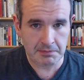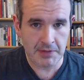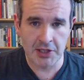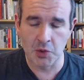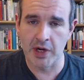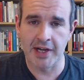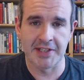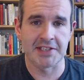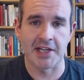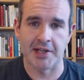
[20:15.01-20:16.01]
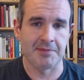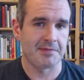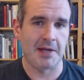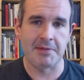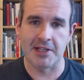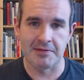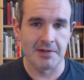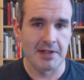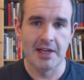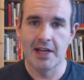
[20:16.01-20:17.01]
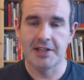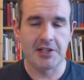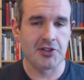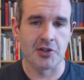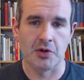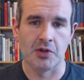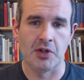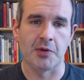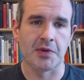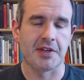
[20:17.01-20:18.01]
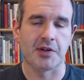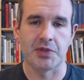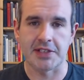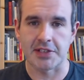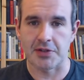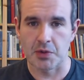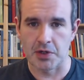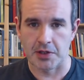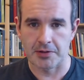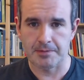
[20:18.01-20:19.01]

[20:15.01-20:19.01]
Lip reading: in the wild a ton. I mean, they just go along with the cuisines of the world.